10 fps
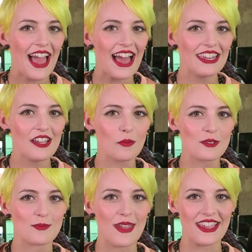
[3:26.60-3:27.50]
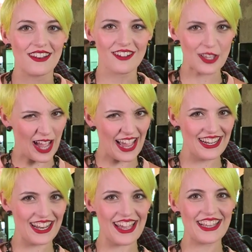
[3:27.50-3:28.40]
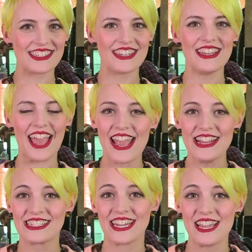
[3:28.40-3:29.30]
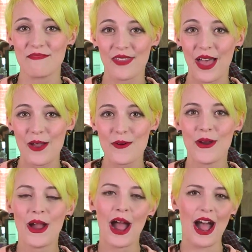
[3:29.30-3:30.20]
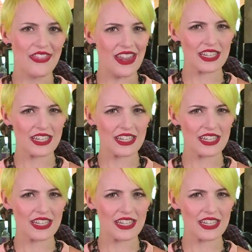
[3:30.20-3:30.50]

the helicopters make it look kind of like it's in the A-Team though. And then